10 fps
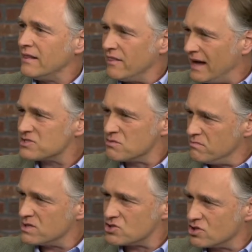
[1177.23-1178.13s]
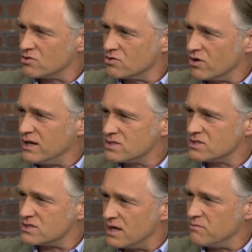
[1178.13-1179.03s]
That's a mystical grace.
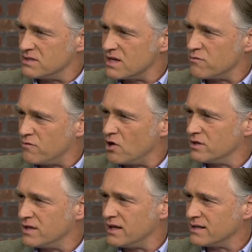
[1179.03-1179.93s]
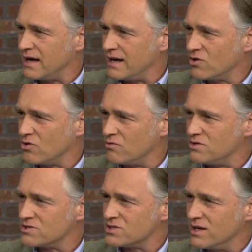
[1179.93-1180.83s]
Does that fall into that category when
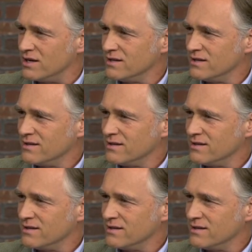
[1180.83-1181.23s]
you say